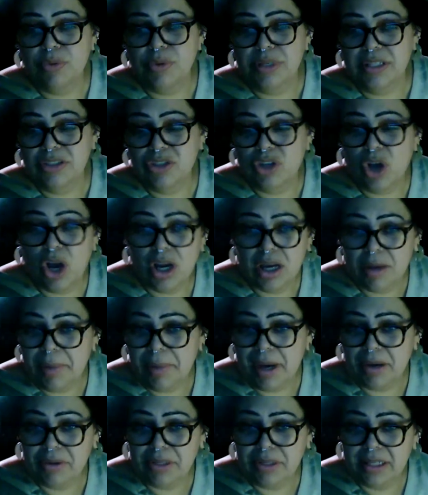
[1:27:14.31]
want to talk
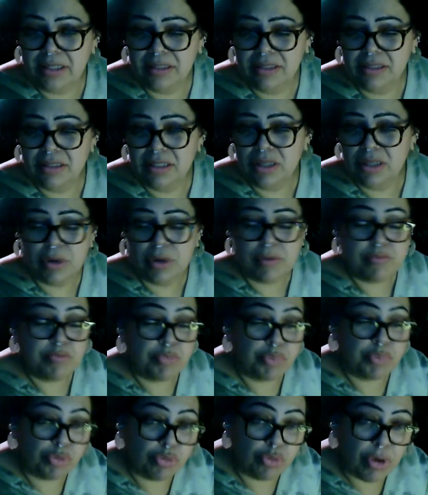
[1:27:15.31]
about it. You want to
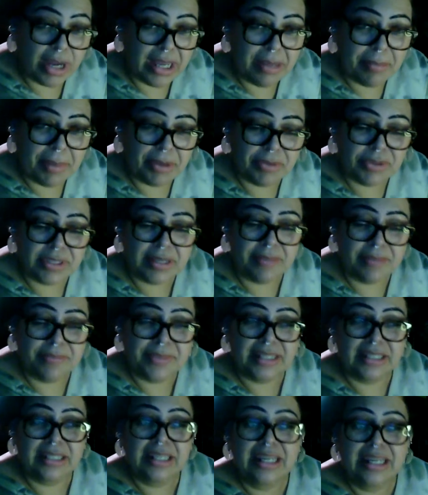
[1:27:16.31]
pray about something.